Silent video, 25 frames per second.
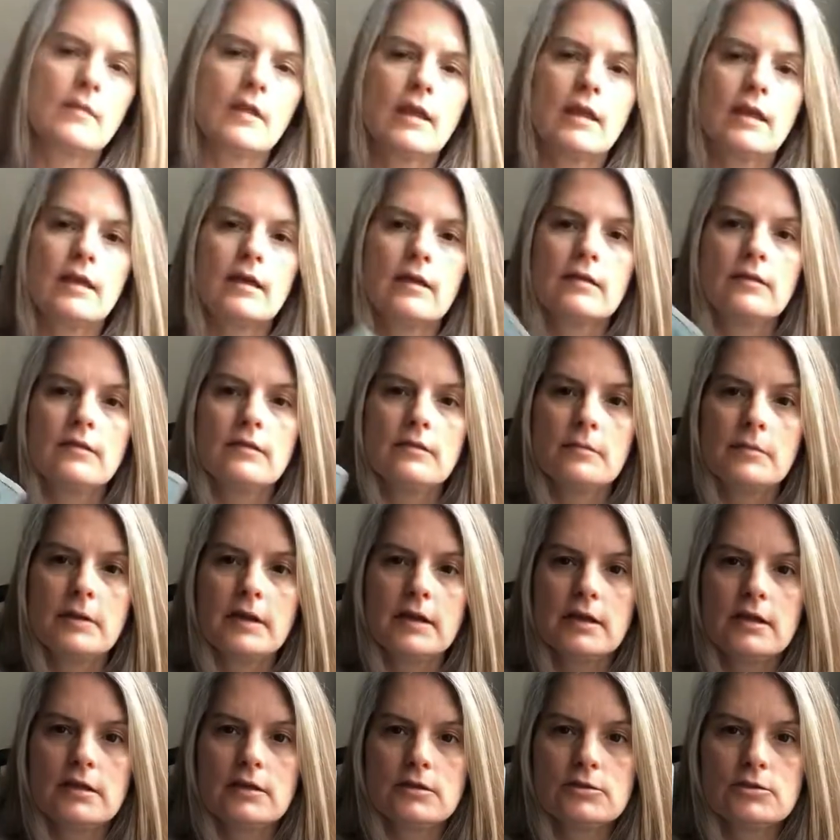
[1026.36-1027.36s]
and the
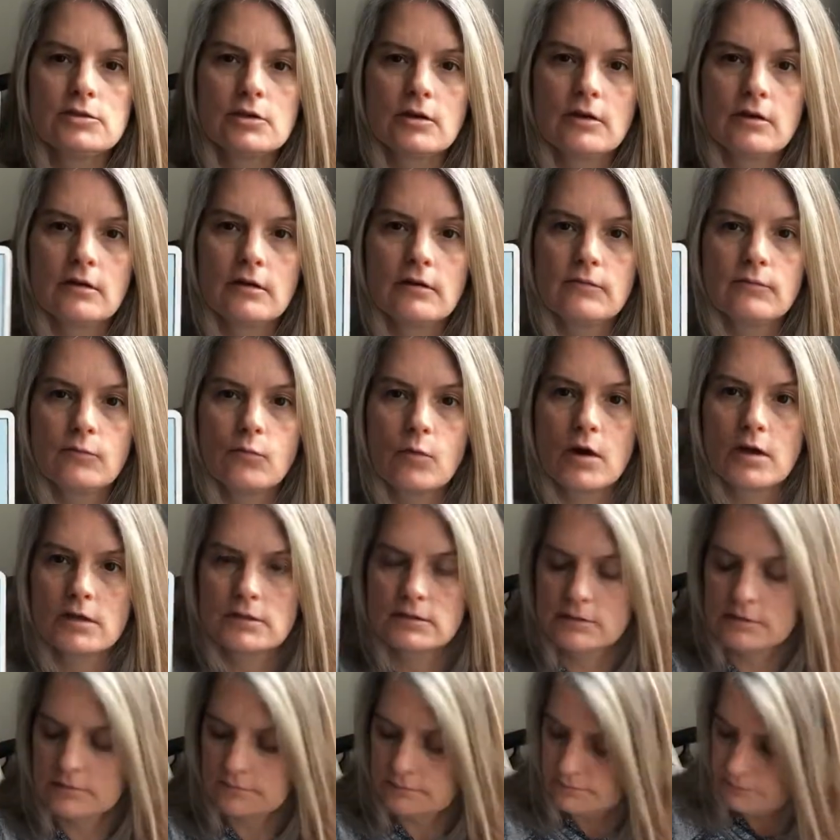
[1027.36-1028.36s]
Page of
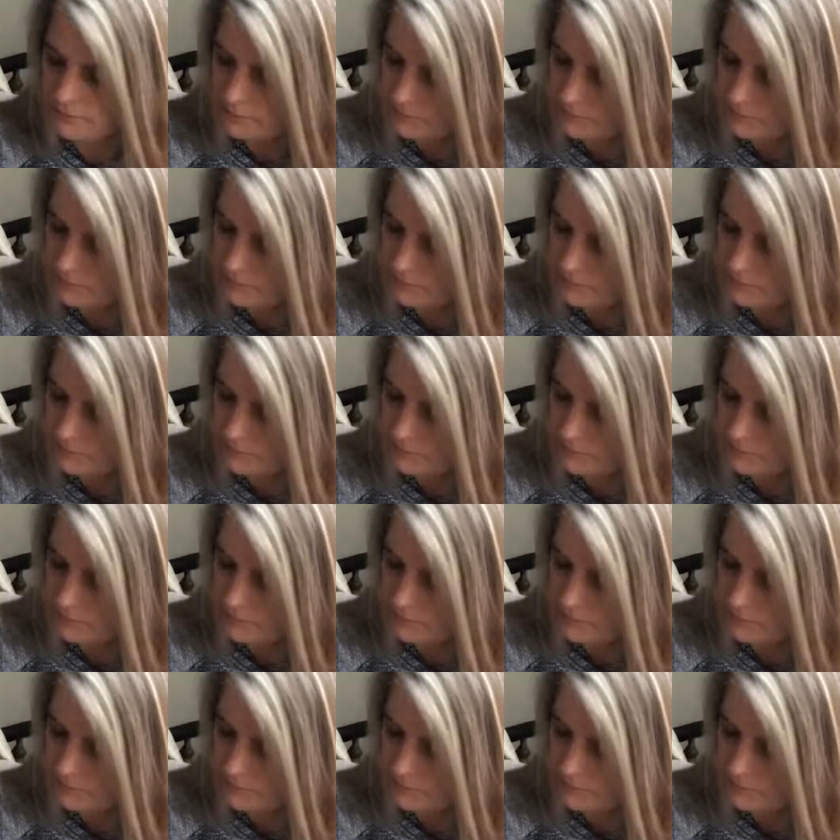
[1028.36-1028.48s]
Wands.